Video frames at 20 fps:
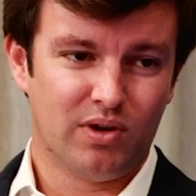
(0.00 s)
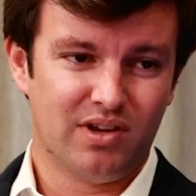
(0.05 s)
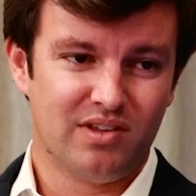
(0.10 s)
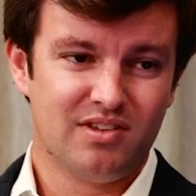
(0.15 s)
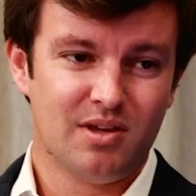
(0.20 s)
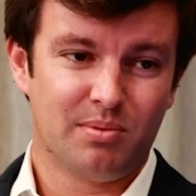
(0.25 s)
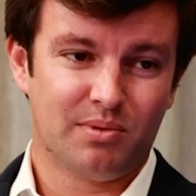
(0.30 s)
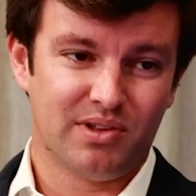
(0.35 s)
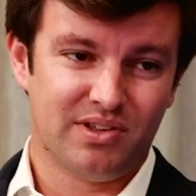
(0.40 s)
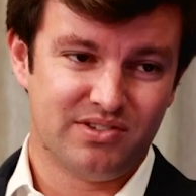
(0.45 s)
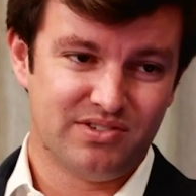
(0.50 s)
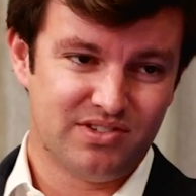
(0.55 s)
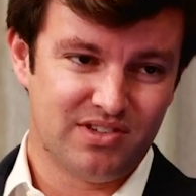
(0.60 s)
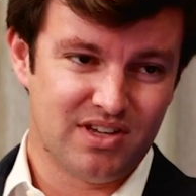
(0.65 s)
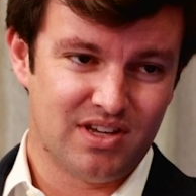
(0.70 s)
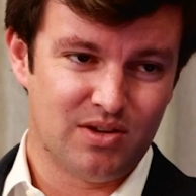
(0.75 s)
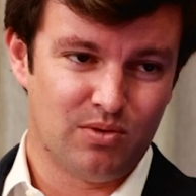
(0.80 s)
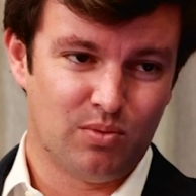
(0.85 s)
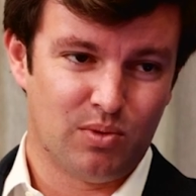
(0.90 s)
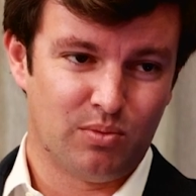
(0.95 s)
What you typically
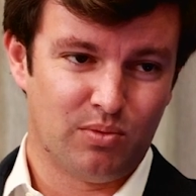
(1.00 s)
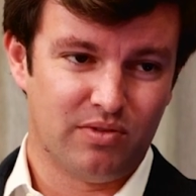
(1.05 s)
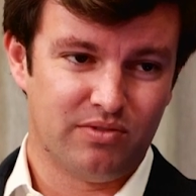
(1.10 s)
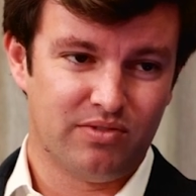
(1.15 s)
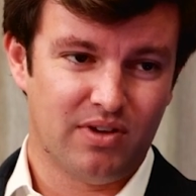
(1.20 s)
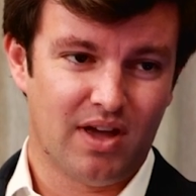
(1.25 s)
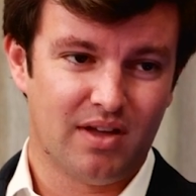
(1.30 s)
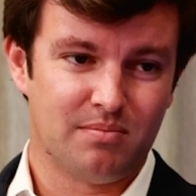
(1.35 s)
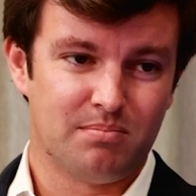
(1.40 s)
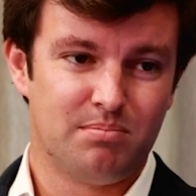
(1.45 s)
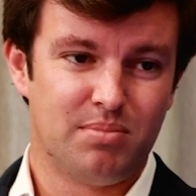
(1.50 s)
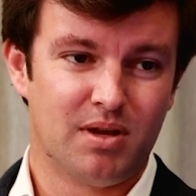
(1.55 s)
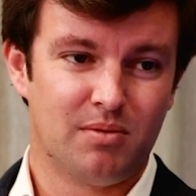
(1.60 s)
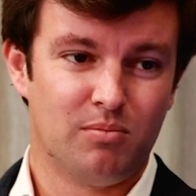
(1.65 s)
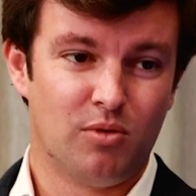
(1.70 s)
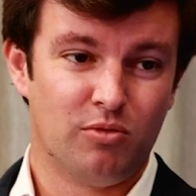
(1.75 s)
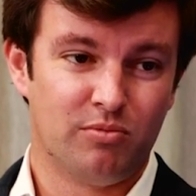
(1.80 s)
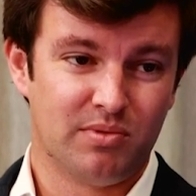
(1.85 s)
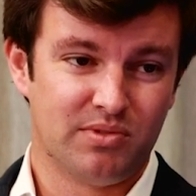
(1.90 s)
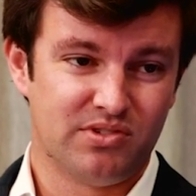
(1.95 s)
see when we've had
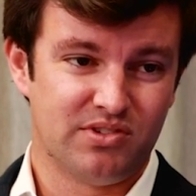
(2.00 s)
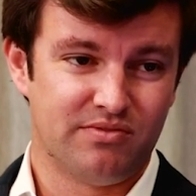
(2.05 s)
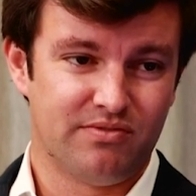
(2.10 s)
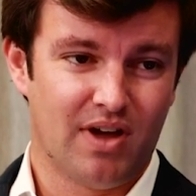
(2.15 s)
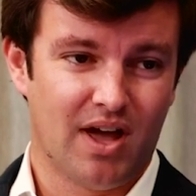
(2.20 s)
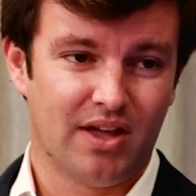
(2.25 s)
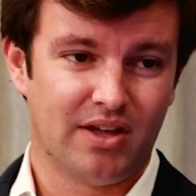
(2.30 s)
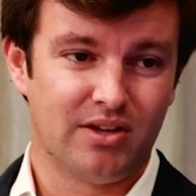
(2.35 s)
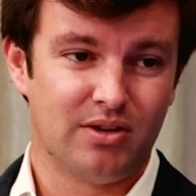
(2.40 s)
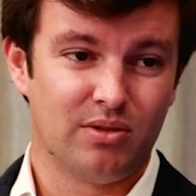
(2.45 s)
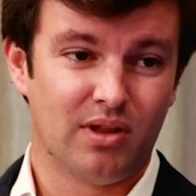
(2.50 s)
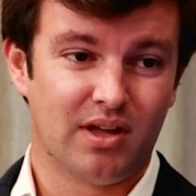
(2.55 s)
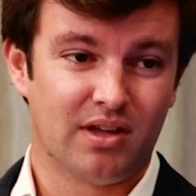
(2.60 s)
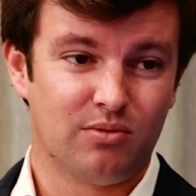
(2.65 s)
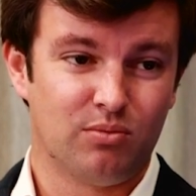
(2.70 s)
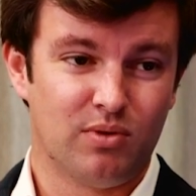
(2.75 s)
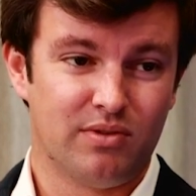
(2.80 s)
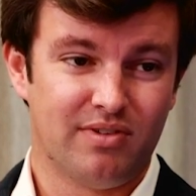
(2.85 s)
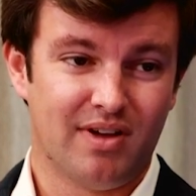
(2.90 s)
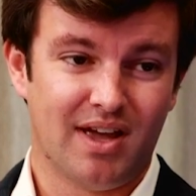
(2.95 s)
big movements in value, like
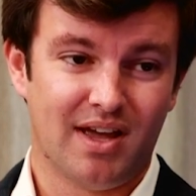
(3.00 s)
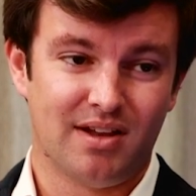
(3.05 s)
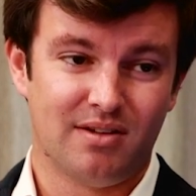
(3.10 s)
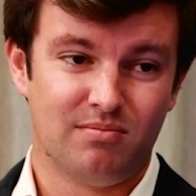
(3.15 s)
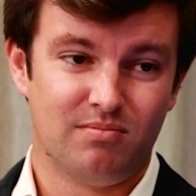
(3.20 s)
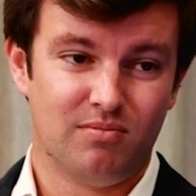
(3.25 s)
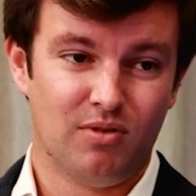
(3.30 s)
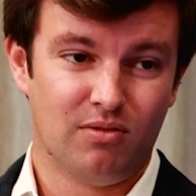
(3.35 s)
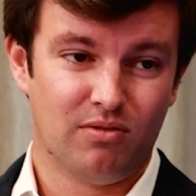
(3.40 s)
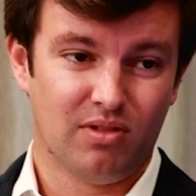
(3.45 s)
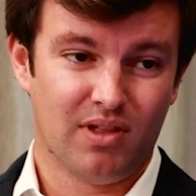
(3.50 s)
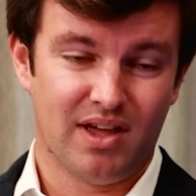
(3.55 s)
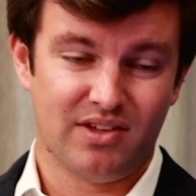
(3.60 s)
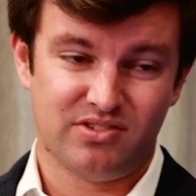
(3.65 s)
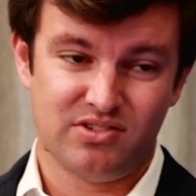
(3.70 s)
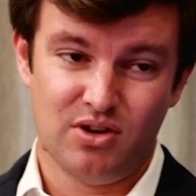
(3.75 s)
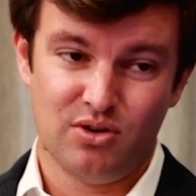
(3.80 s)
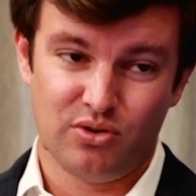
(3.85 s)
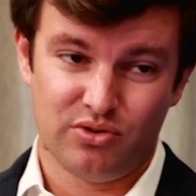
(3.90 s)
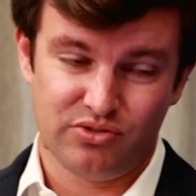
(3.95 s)
we've had over the
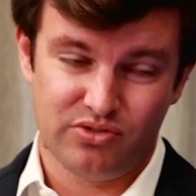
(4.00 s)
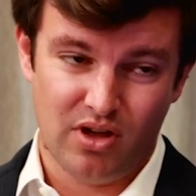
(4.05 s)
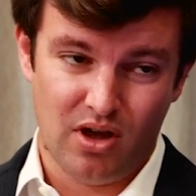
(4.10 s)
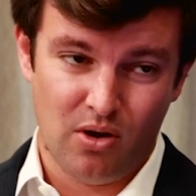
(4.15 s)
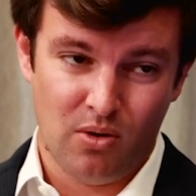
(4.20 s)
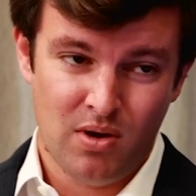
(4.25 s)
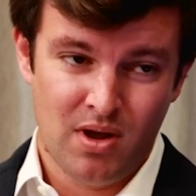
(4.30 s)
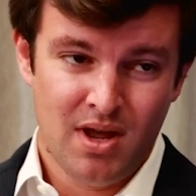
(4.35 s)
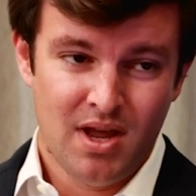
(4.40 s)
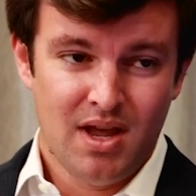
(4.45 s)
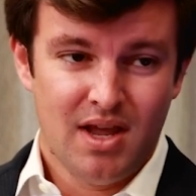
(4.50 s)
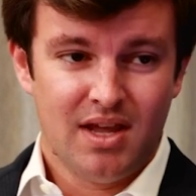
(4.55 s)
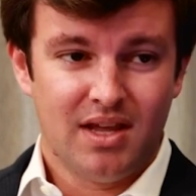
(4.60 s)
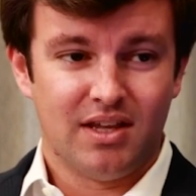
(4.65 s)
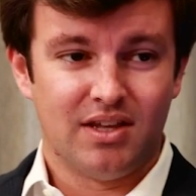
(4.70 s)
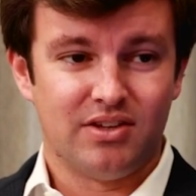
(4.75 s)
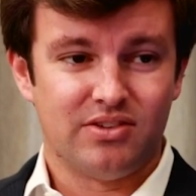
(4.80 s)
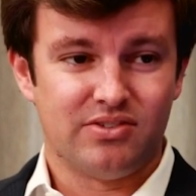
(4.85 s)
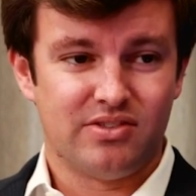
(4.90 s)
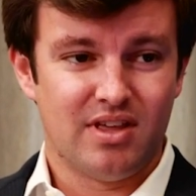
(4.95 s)
last year or so,
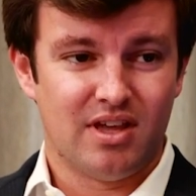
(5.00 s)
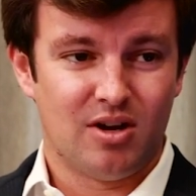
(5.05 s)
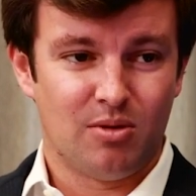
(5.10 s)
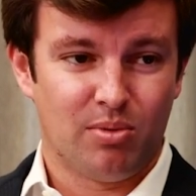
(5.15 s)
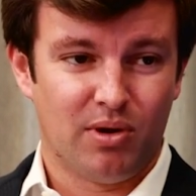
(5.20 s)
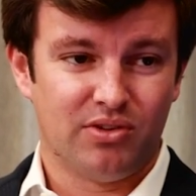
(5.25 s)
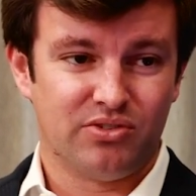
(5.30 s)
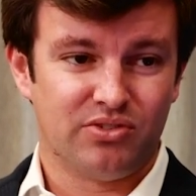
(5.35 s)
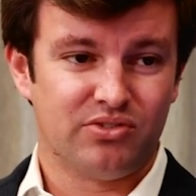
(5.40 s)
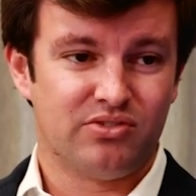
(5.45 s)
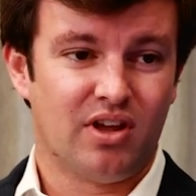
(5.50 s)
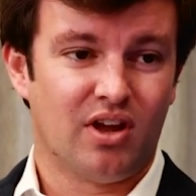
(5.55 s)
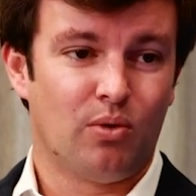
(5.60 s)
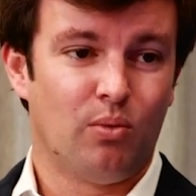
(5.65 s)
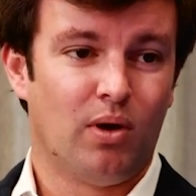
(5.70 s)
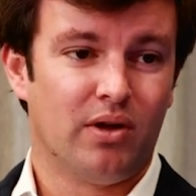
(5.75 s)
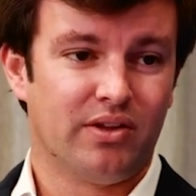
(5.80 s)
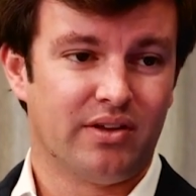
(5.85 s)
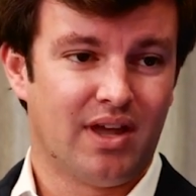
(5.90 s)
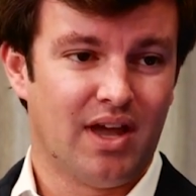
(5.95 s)
is that appraisals take
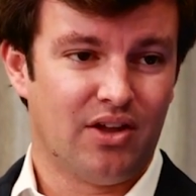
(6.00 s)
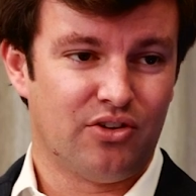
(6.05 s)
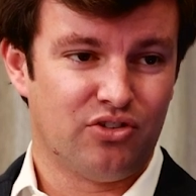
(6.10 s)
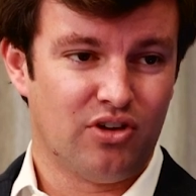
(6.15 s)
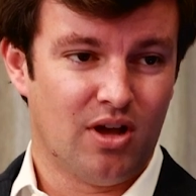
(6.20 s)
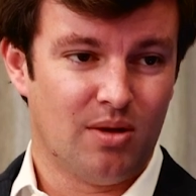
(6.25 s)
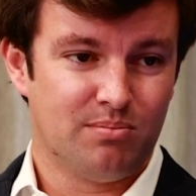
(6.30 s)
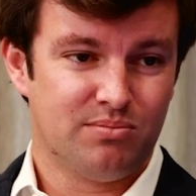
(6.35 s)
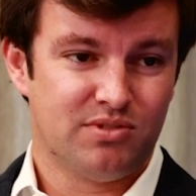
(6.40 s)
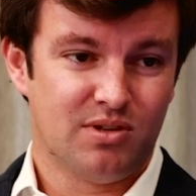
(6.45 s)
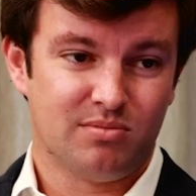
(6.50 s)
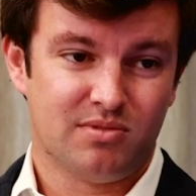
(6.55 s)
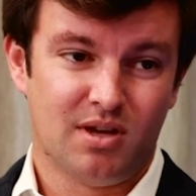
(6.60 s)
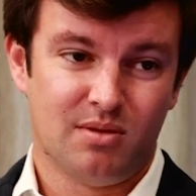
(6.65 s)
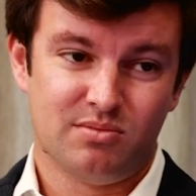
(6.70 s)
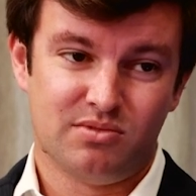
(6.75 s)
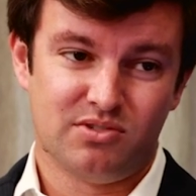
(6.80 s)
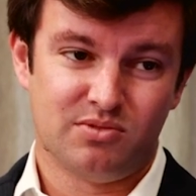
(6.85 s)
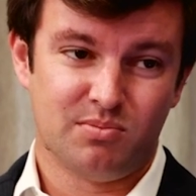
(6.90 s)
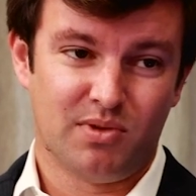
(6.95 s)
a while to catch up,
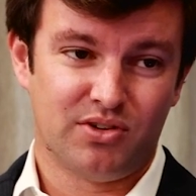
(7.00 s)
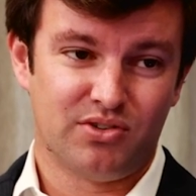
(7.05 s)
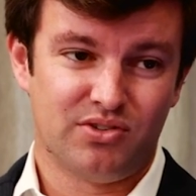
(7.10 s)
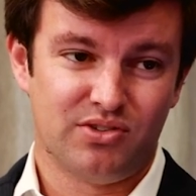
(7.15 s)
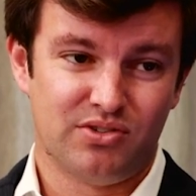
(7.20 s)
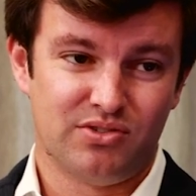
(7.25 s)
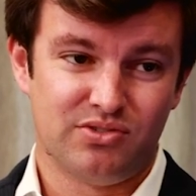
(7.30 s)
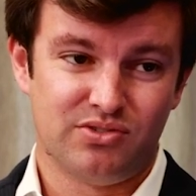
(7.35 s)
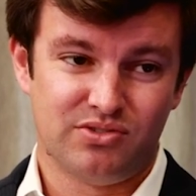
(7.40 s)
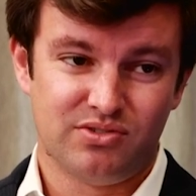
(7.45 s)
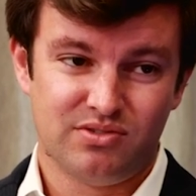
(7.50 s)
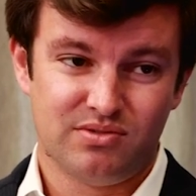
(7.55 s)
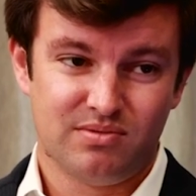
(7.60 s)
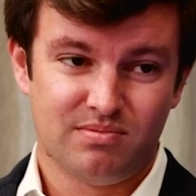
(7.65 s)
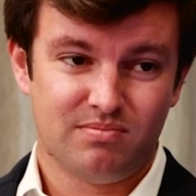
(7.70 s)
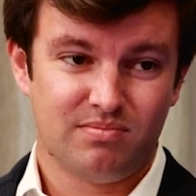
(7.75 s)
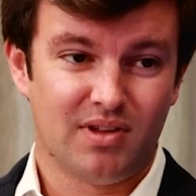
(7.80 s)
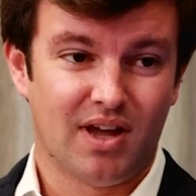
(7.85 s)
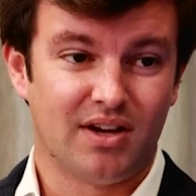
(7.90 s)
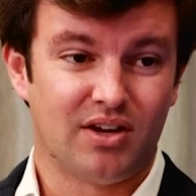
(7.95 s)
sometimes as much as
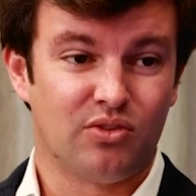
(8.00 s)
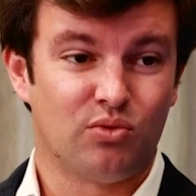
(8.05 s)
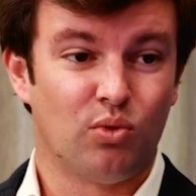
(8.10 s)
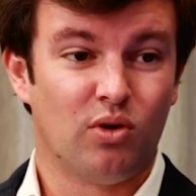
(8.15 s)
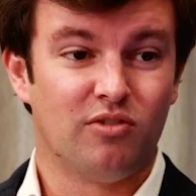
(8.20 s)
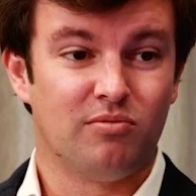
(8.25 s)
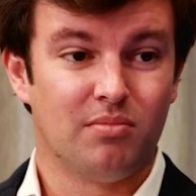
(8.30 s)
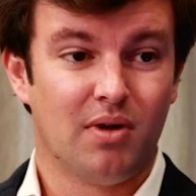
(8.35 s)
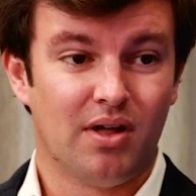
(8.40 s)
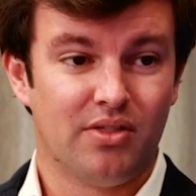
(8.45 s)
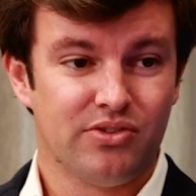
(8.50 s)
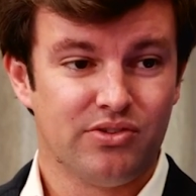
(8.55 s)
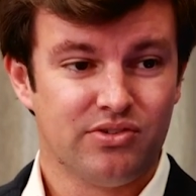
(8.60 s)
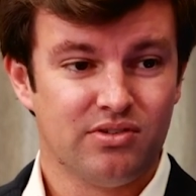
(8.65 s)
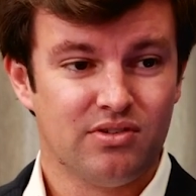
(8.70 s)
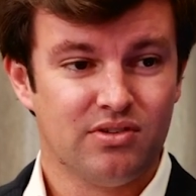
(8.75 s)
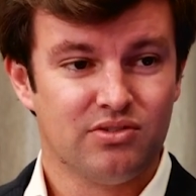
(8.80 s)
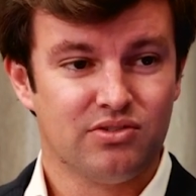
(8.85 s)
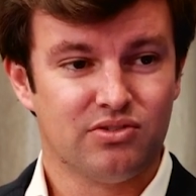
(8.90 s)
nine to twelve months.